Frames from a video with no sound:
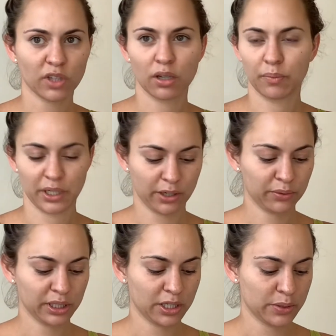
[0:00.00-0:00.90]
But I
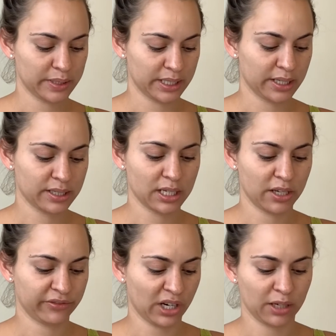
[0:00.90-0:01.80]
only use this
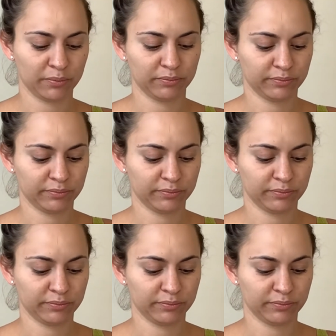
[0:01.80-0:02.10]
if I'm